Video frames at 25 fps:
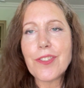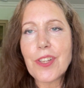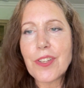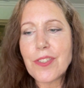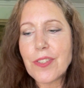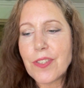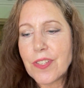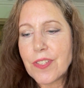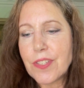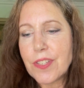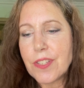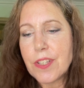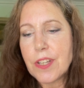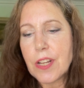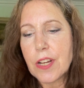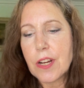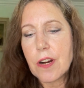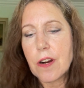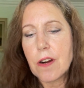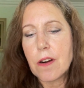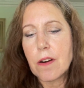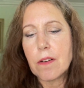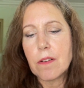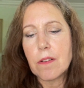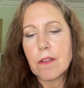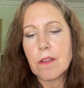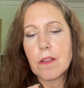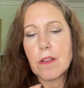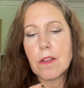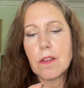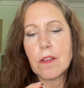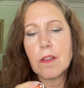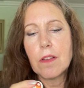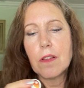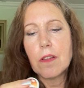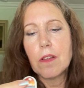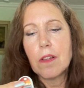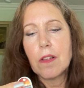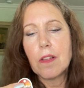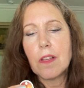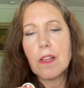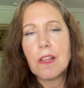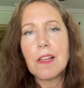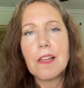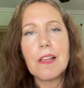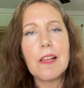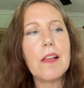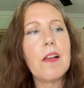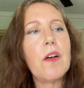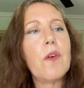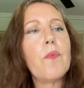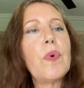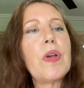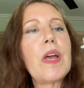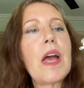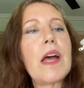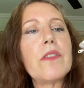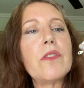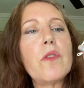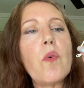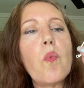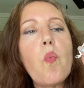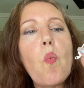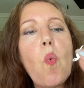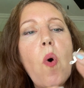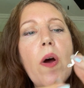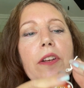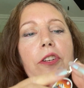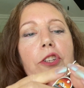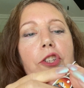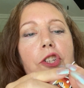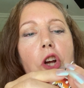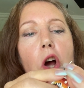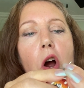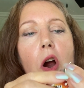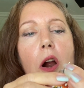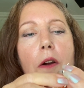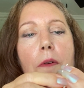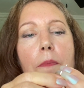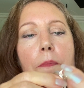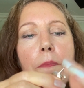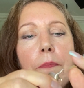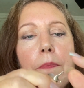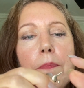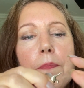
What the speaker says: a sticker. We got the 1 charm